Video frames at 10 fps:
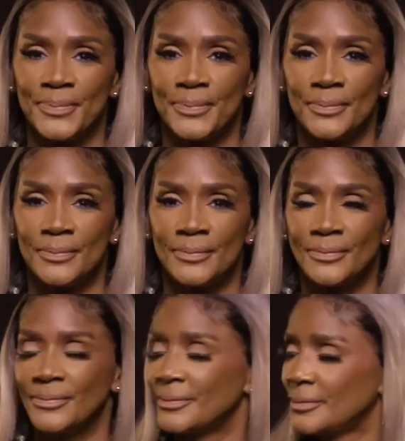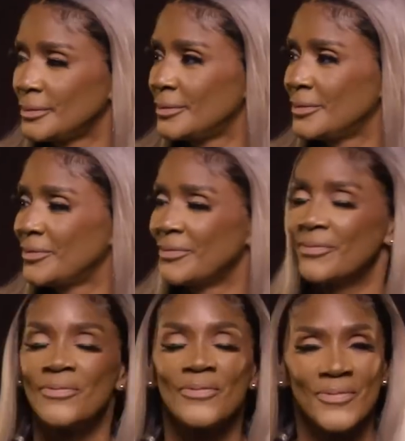
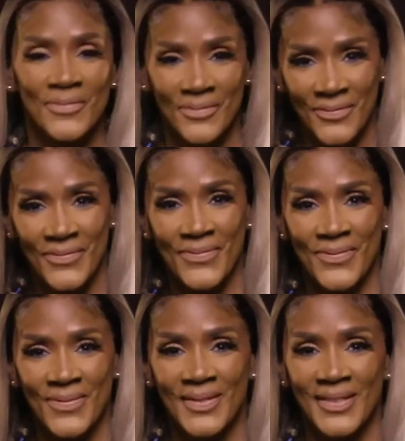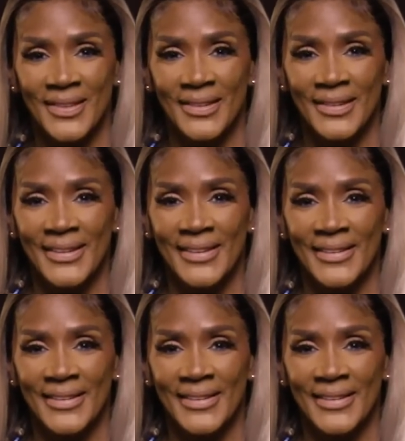This person isn't speaking.